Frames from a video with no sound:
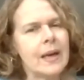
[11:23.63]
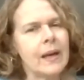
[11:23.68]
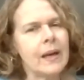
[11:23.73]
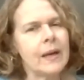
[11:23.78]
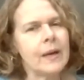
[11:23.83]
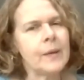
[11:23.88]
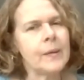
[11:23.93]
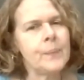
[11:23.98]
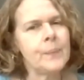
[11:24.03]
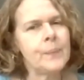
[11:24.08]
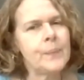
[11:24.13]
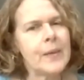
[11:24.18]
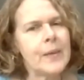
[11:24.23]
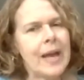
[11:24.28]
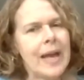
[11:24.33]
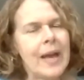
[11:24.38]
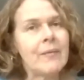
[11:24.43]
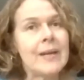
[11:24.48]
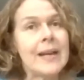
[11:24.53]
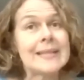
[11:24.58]
I
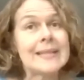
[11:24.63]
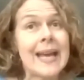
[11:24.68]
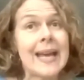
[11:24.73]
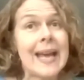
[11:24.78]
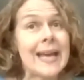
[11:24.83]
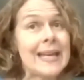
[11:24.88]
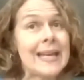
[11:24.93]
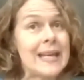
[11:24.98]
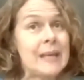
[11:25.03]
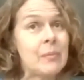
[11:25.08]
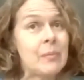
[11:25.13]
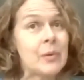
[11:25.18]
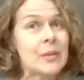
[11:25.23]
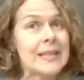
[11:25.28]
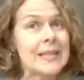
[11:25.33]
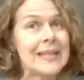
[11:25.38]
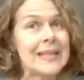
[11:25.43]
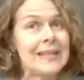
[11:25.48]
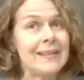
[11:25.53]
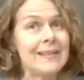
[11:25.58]
haven't had
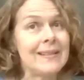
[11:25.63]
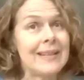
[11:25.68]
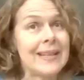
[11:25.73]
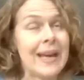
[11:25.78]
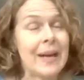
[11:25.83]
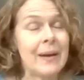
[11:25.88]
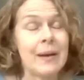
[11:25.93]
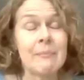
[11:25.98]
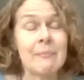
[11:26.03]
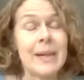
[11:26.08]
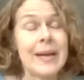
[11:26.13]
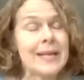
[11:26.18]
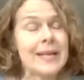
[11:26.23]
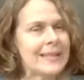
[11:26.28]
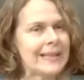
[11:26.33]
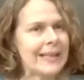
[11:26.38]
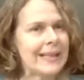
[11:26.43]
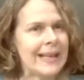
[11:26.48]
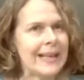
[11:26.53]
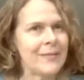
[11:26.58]
anybody yet,
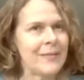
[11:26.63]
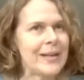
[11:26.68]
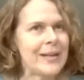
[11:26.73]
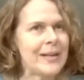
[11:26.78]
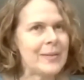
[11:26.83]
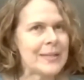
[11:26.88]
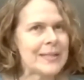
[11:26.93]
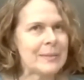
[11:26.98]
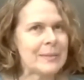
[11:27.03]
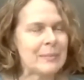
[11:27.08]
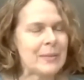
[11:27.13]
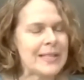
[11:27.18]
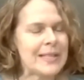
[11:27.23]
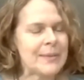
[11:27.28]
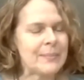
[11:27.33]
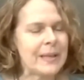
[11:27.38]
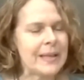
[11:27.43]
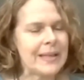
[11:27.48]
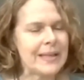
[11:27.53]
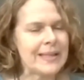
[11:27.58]
amazingly, I really was
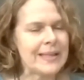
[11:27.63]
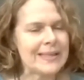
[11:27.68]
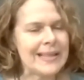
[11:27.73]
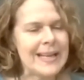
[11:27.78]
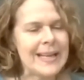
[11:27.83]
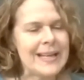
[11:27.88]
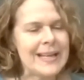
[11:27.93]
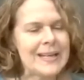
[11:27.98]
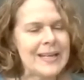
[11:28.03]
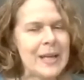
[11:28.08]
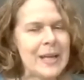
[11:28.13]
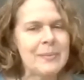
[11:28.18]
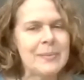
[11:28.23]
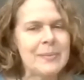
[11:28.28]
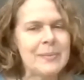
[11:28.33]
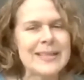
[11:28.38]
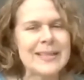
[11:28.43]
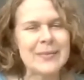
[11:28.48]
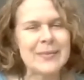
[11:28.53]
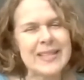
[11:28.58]
surprised by this.
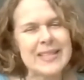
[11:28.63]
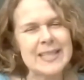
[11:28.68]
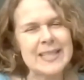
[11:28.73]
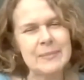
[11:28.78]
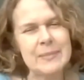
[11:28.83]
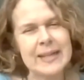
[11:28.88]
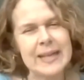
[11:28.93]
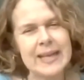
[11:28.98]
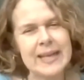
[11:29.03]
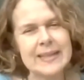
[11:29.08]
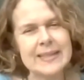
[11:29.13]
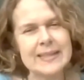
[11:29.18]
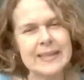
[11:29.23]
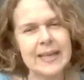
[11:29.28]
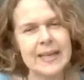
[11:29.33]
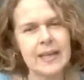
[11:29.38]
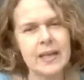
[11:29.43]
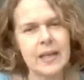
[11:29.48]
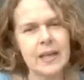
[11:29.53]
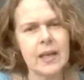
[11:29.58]
Nobody's written to me yet
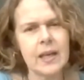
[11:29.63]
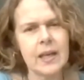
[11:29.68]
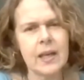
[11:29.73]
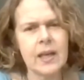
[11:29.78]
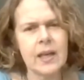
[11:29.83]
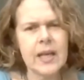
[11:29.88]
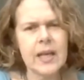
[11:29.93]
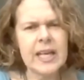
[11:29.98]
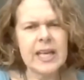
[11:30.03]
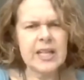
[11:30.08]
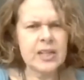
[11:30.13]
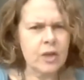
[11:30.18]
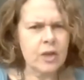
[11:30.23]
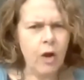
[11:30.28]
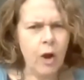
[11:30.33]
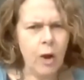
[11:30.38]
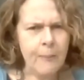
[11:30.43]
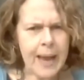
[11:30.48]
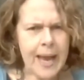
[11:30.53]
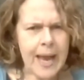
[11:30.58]
saying, he's
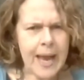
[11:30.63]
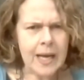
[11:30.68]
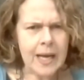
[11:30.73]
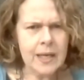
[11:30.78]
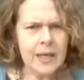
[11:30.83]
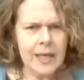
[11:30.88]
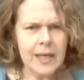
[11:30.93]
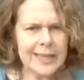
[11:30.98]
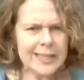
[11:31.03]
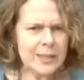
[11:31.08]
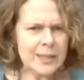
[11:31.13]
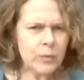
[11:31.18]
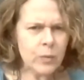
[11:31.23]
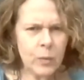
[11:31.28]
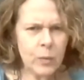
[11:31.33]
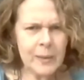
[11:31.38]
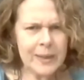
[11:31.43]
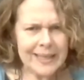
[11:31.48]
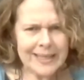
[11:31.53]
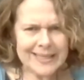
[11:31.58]
not a man, he's a
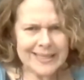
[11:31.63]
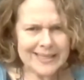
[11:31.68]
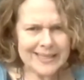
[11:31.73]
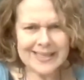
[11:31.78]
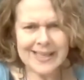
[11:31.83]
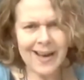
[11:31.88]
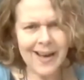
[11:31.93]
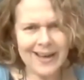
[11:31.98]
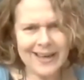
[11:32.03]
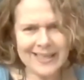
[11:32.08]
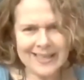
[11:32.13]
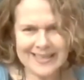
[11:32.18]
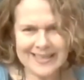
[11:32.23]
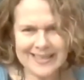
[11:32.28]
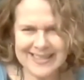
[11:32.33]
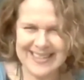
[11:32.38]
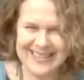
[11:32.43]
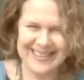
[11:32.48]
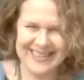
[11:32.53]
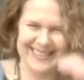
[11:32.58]
woman in
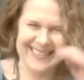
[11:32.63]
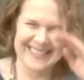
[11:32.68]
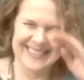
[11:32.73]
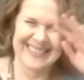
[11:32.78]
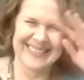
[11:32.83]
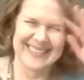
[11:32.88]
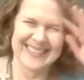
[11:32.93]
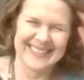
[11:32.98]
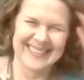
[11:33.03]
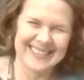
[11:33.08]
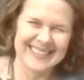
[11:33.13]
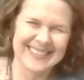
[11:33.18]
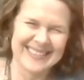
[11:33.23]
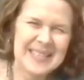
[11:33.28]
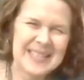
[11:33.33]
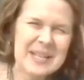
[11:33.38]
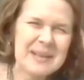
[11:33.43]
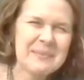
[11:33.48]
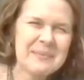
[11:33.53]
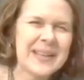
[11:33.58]
disguise.
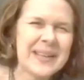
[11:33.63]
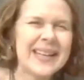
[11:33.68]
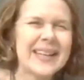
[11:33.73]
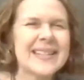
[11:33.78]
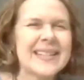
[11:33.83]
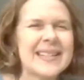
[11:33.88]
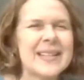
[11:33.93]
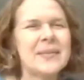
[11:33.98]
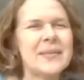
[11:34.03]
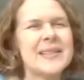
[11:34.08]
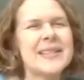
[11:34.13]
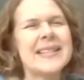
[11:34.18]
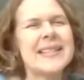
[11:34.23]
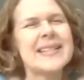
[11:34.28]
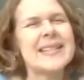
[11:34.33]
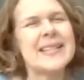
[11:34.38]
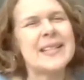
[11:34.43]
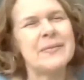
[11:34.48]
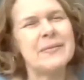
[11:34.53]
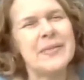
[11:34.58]
Because obviously
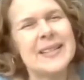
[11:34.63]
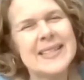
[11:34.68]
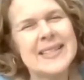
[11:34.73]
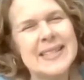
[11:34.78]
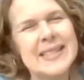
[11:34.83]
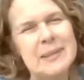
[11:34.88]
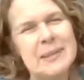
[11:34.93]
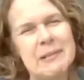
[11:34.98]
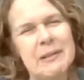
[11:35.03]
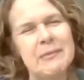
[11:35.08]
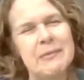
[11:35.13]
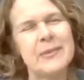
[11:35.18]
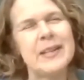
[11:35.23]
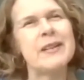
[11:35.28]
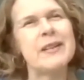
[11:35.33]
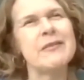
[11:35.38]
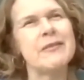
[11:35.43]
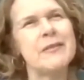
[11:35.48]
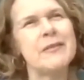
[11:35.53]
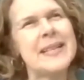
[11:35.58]
it's the first time I've
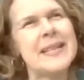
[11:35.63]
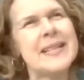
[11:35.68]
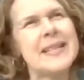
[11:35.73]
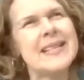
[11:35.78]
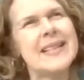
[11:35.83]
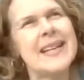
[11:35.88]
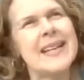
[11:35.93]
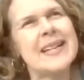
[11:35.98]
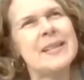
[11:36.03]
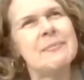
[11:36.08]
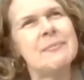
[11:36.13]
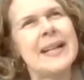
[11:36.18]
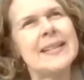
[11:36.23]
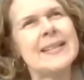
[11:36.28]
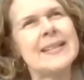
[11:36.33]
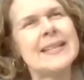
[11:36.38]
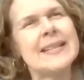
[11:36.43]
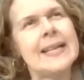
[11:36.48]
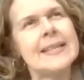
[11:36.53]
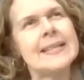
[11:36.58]
written from inside a
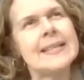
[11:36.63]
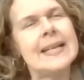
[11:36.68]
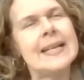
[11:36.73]
man's head.